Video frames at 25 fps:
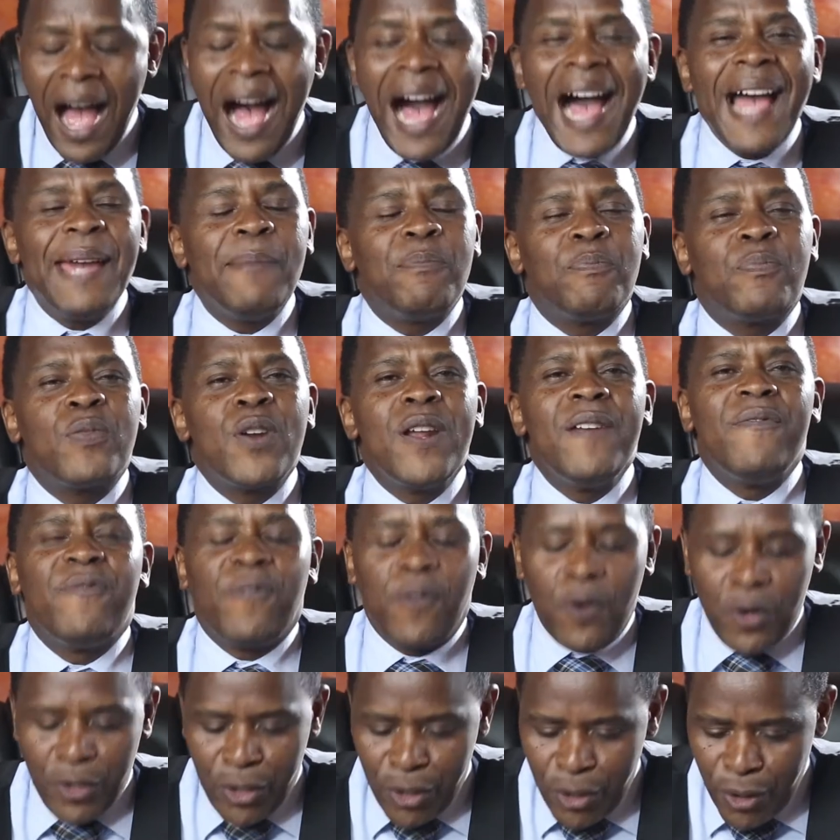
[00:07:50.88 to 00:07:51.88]
I pray
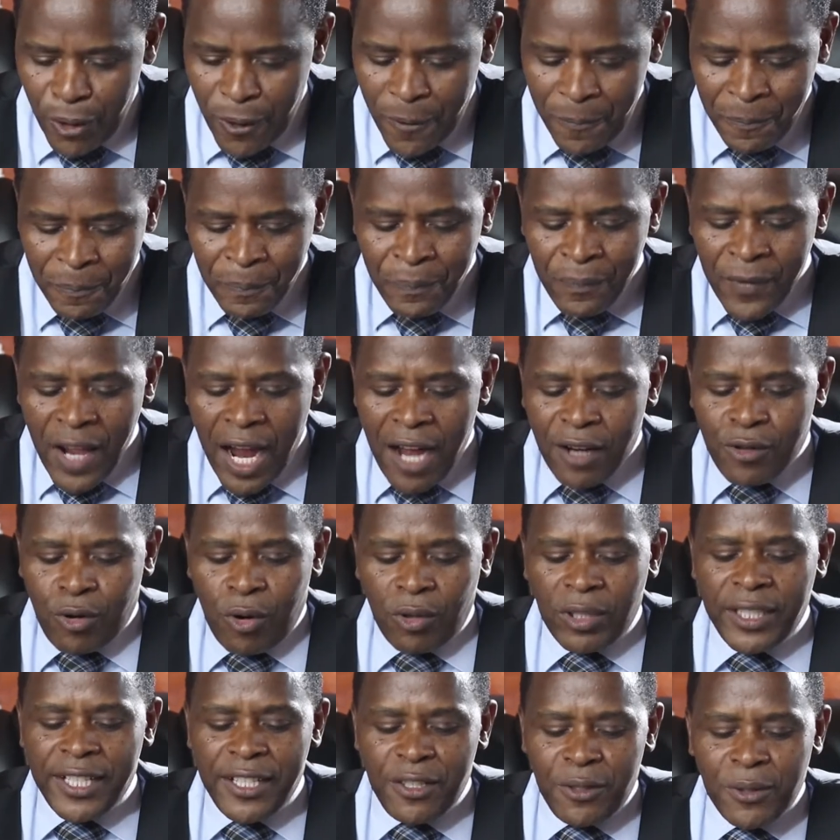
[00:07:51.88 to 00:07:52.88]
for you
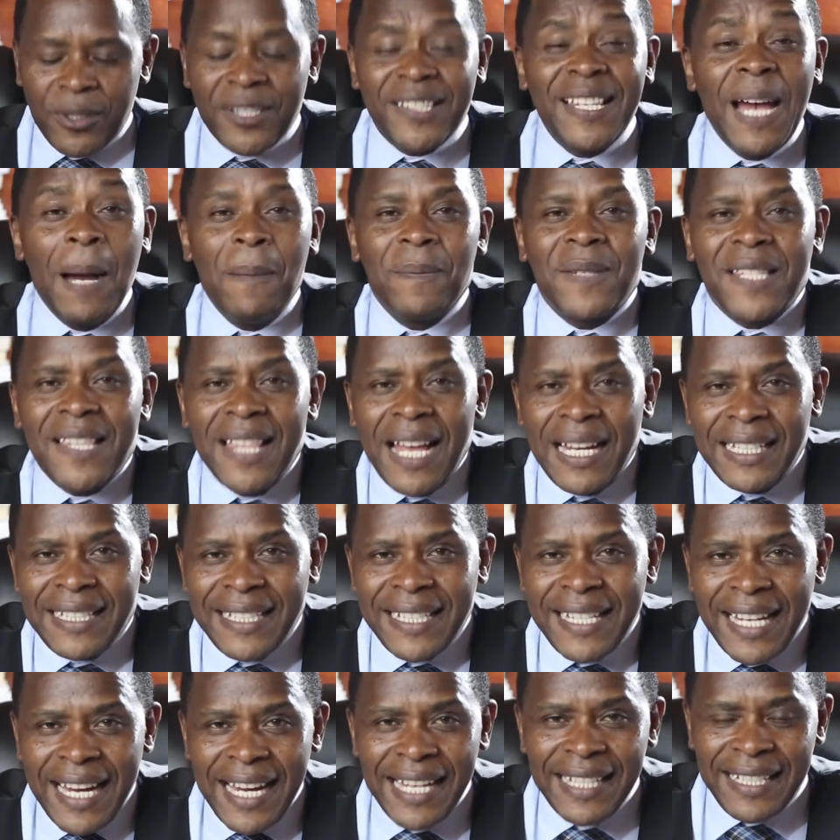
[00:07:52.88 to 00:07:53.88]
according to Psalms
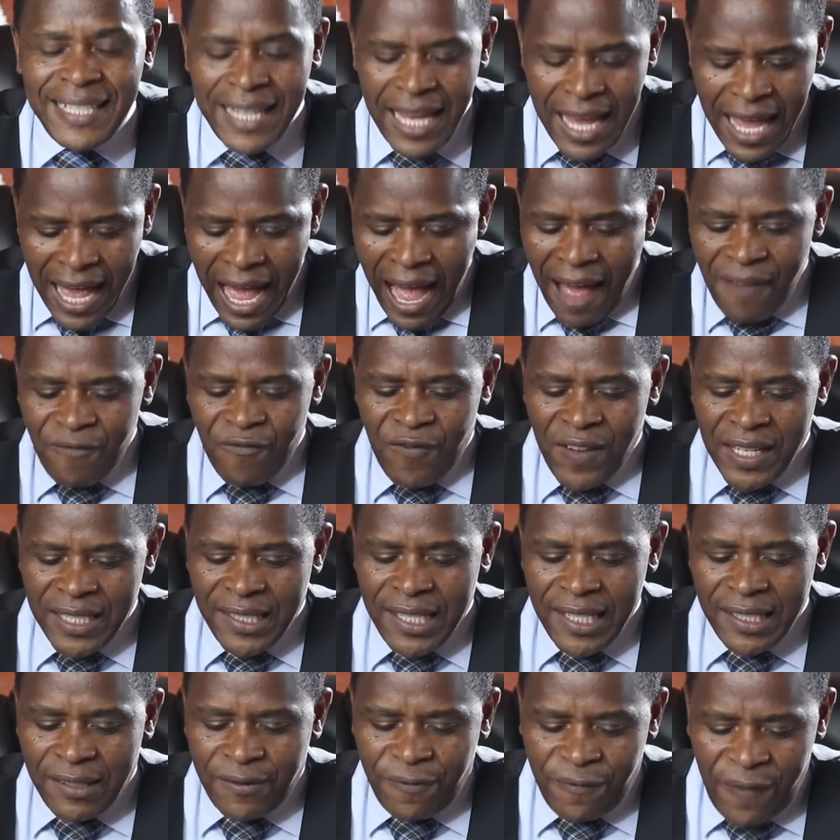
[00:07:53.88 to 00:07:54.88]
38 and
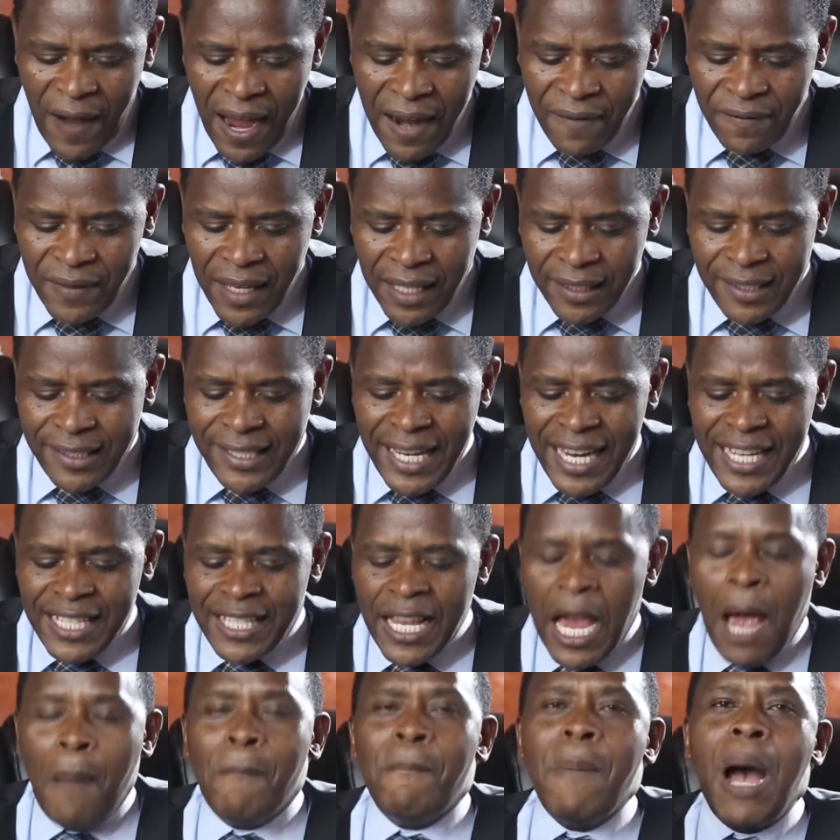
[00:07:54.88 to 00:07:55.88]
verses 5 that
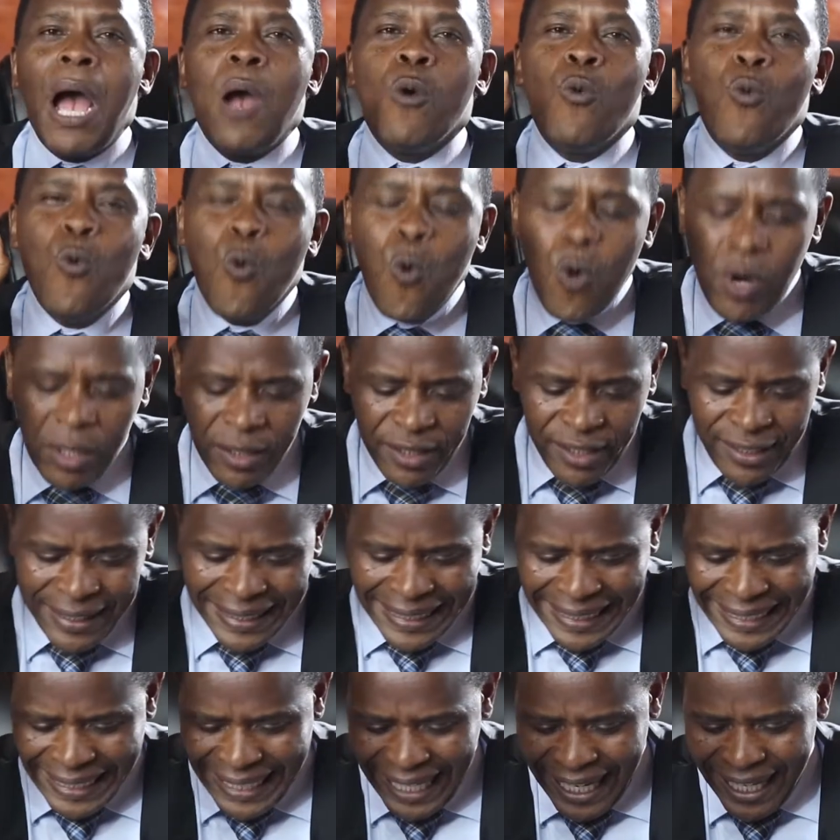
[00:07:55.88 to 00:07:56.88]
says, my
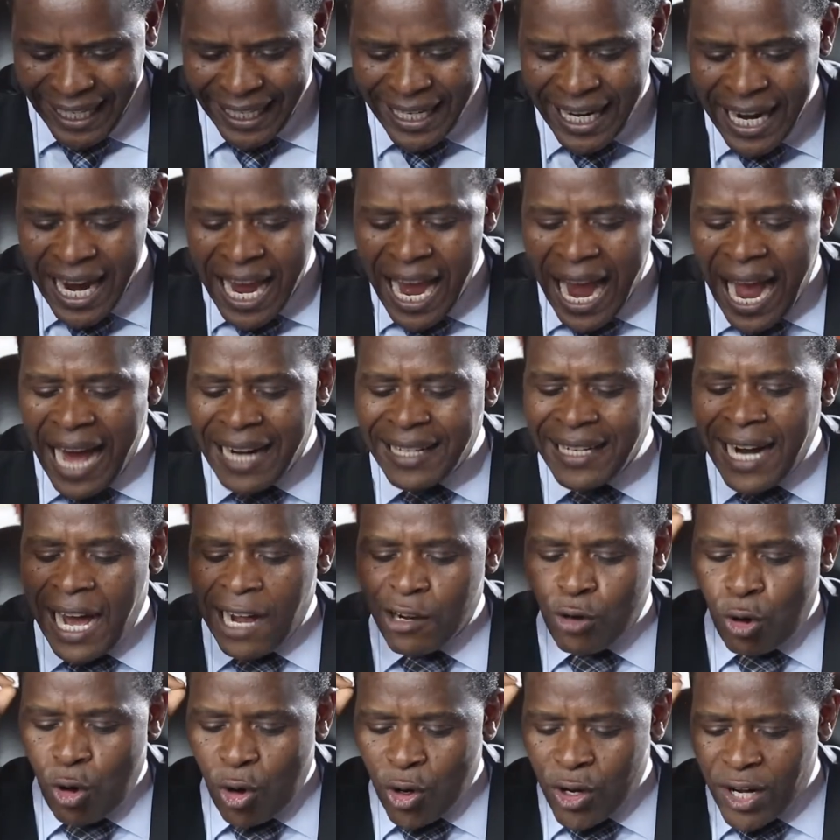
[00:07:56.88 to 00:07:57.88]
wounds stink and
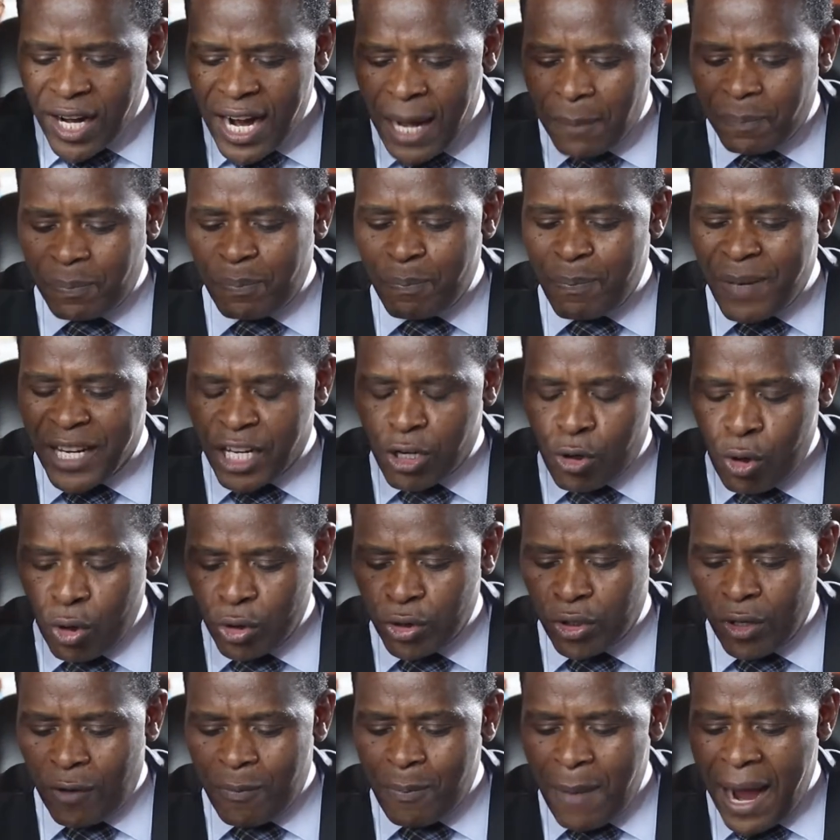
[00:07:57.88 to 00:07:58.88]
are corrupt
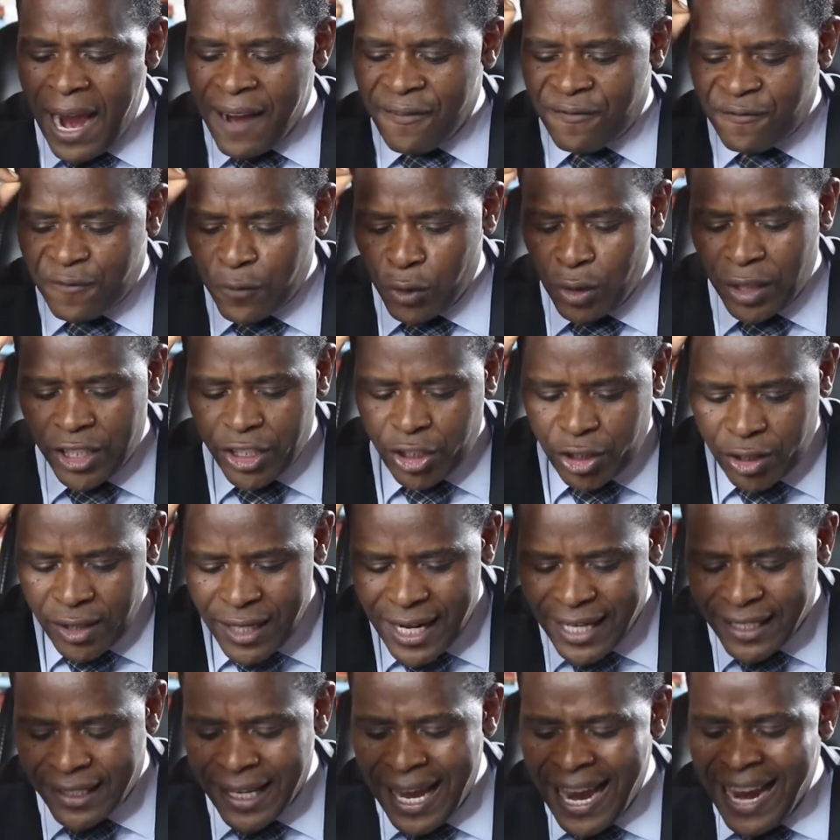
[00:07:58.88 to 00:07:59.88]
because of my
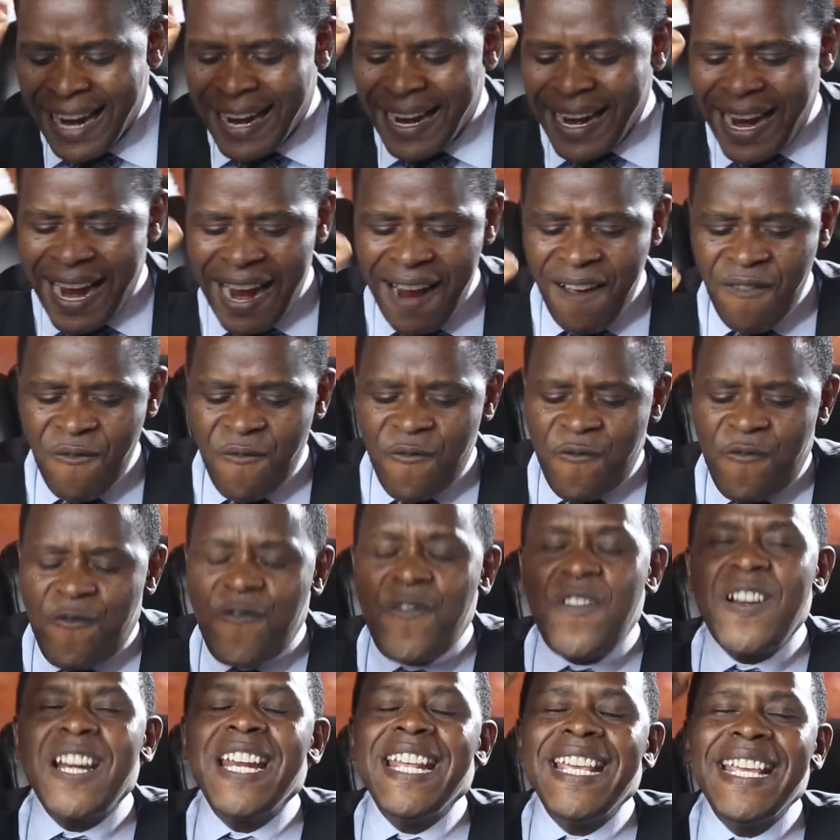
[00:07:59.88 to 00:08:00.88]
foolishness.
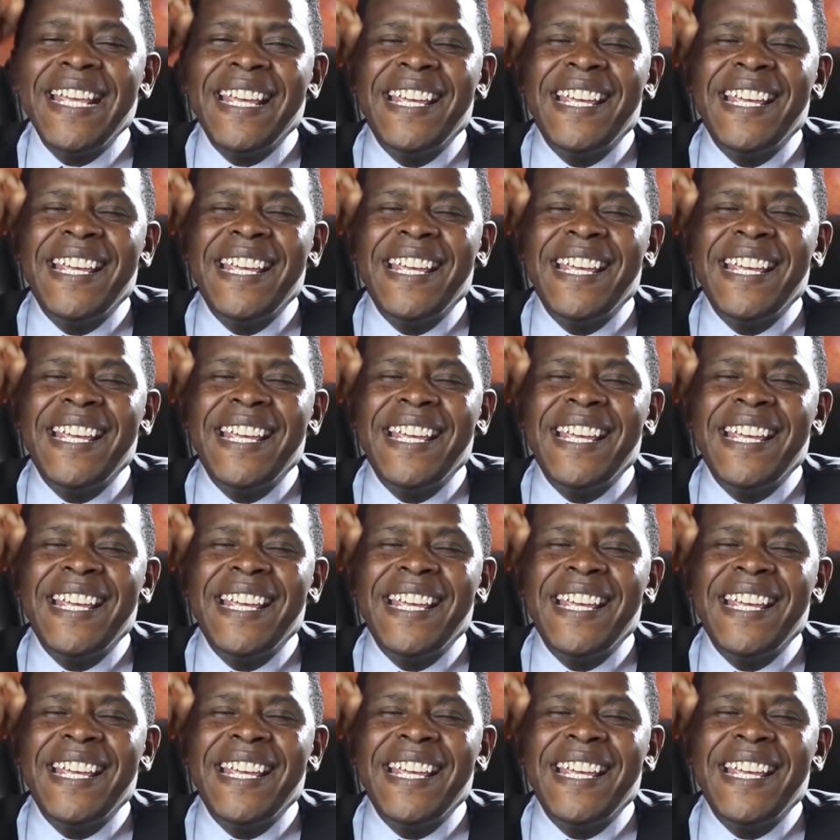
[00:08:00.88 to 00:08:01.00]
Every